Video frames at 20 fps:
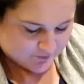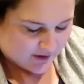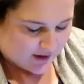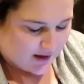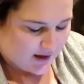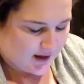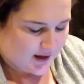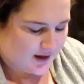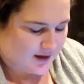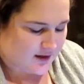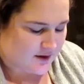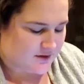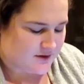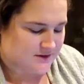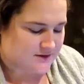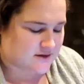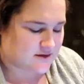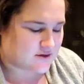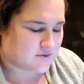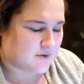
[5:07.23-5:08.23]
And
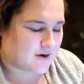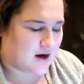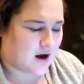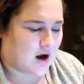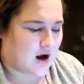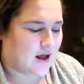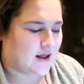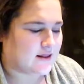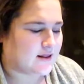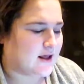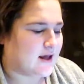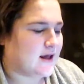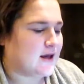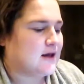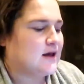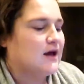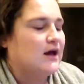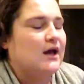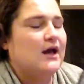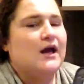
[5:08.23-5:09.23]
this is the one I
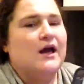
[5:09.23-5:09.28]
like.